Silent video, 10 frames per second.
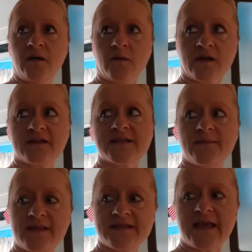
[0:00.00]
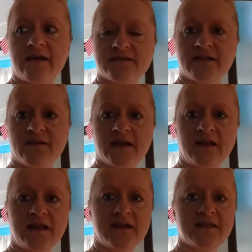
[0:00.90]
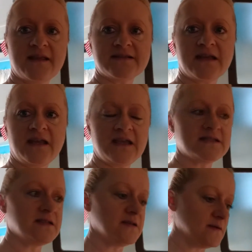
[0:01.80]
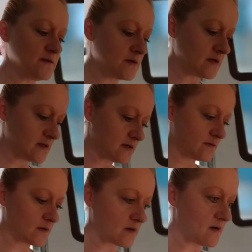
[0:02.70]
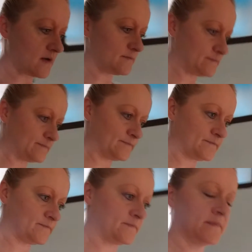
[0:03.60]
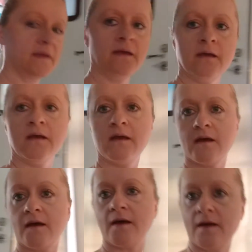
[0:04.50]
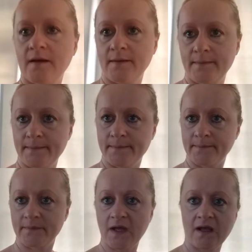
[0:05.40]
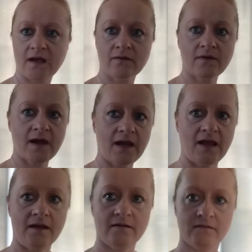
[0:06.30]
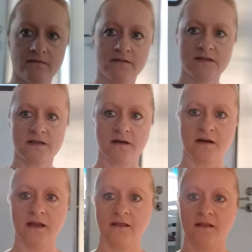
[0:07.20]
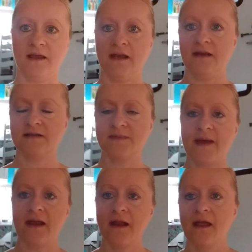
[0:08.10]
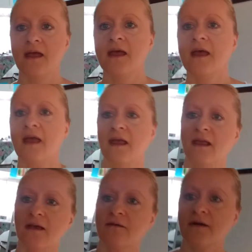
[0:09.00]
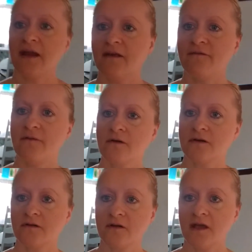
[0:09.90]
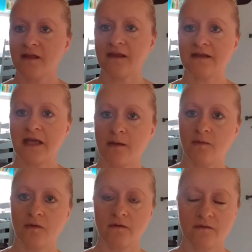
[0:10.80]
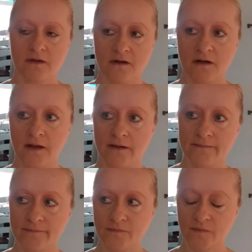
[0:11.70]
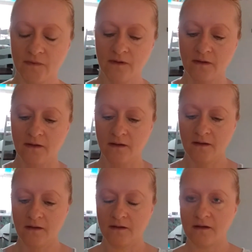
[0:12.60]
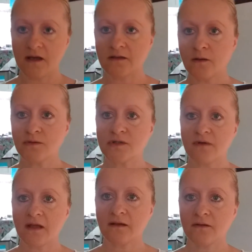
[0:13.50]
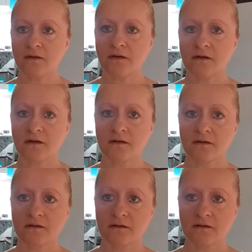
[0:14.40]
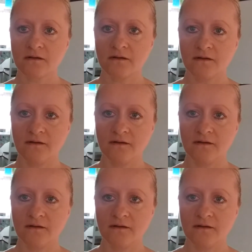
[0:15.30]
work on some of this house. I've got a lot of things I need to work on um, and get ready. Sorry, the lighting is bad. And get ready for, don't look at that table over there again. I told you not to look.